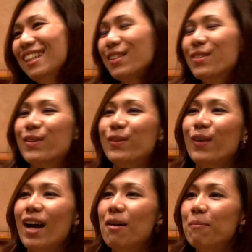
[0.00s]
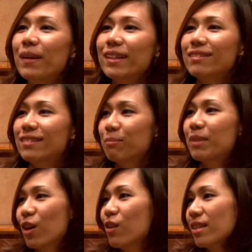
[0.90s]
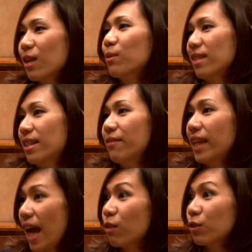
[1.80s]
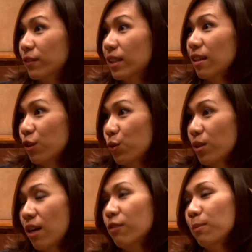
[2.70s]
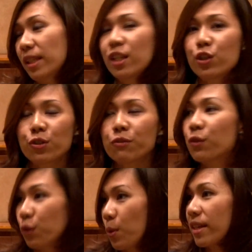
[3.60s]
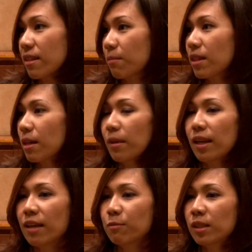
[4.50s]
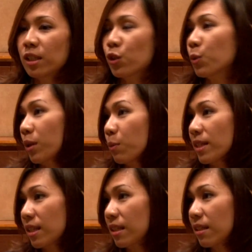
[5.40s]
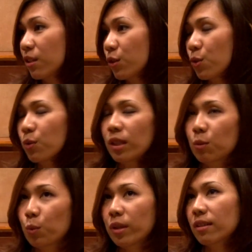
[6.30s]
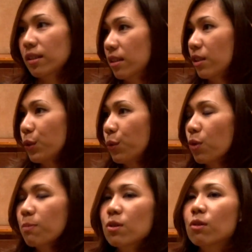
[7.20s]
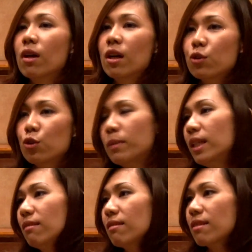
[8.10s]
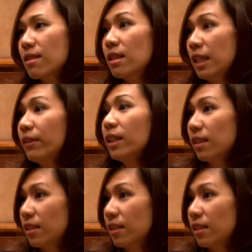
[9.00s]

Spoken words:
So, but because I was living out of the country, out of Malaysia for quite some time, I left Malaysia when I was 19 years old and worked in Europe. So to me, living in